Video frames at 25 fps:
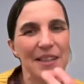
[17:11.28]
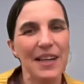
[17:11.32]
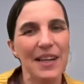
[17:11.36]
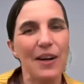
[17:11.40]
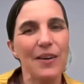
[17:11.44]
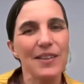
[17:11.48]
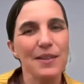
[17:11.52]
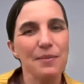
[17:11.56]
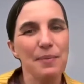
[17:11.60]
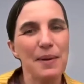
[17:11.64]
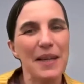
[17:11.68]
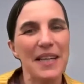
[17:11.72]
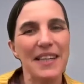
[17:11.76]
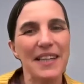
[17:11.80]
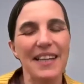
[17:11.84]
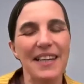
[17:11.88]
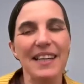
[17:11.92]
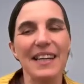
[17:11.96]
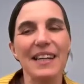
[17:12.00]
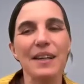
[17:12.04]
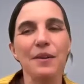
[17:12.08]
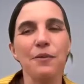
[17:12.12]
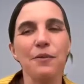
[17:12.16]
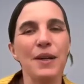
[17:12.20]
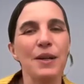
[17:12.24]
at the
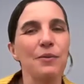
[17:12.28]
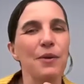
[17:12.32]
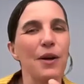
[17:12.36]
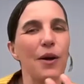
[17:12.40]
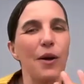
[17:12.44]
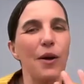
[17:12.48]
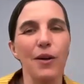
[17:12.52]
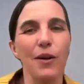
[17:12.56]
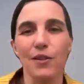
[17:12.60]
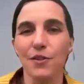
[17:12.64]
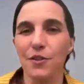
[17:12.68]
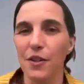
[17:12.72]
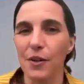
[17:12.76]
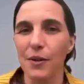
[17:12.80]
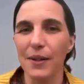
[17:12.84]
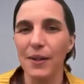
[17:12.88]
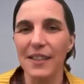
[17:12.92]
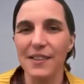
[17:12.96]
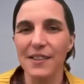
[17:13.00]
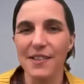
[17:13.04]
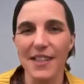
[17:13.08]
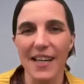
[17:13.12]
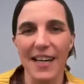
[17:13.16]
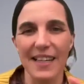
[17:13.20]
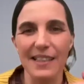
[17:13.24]
beginning, we were all so
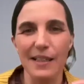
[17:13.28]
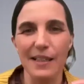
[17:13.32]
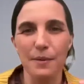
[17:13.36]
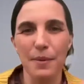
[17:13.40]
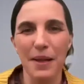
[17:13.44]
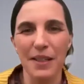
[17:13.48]
excited